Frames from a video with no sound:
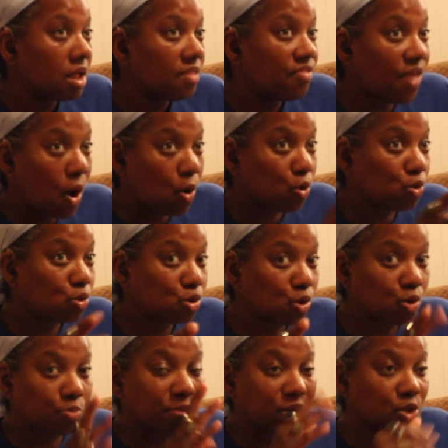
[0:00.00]
those
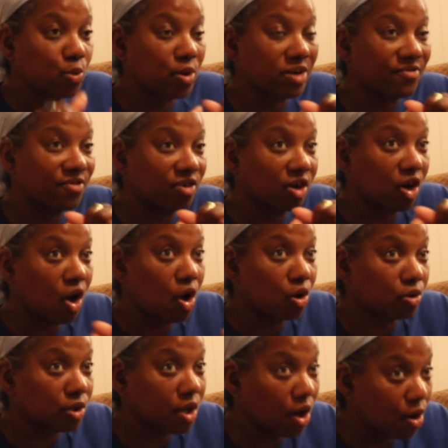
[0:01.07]
who've been doing it for a
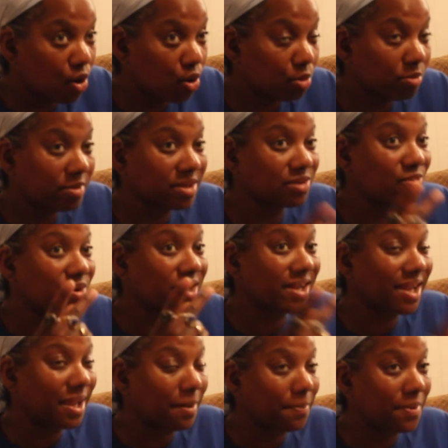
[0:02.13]
long term, is going to
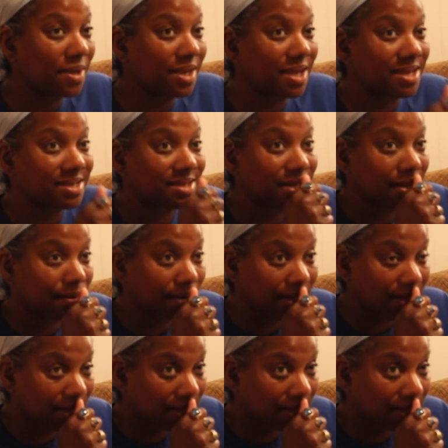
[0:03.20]
keep it a secret.